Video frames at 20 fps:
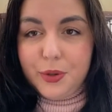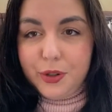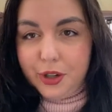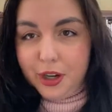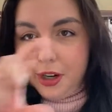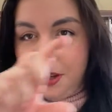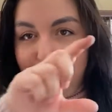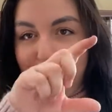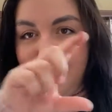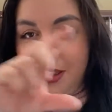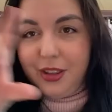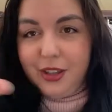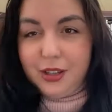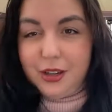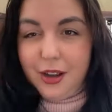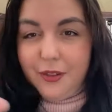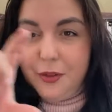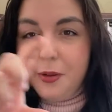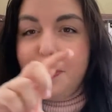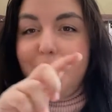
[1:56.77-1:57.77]
We're going to be on the
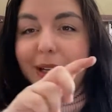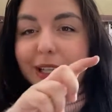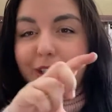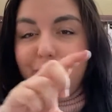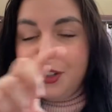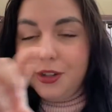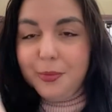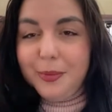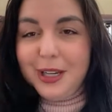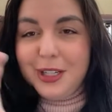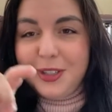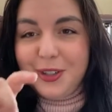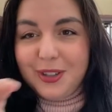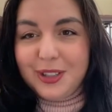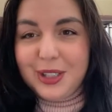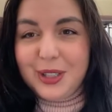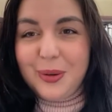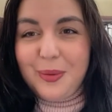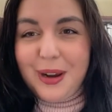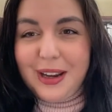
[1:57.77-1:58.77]
cover picture to make sure
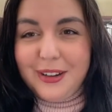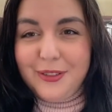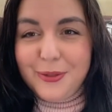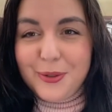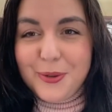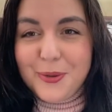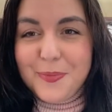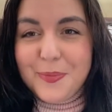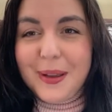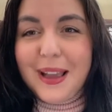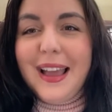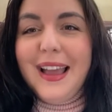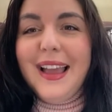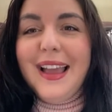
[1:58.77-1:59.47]
it's the right group